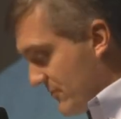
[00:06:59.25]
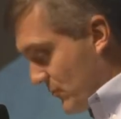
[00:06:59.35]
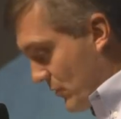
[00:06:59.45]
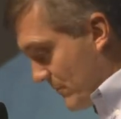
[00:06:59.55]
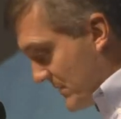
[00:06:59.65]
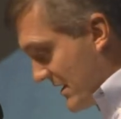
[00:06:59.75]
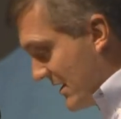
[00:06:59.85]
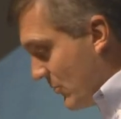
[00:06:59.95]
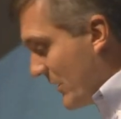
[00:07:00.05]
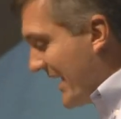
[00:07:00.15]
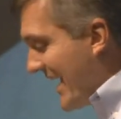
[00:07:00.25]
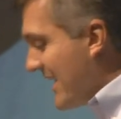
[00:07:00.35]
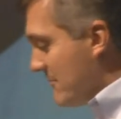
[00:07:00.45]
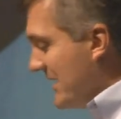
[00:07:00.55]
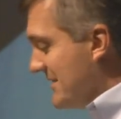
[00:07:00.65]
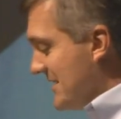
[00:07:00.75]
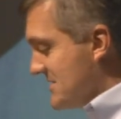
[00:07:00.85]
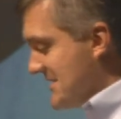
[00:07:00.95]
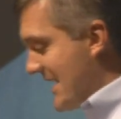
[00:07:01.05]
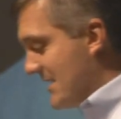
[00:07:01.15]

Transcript: reform, we cannot meet these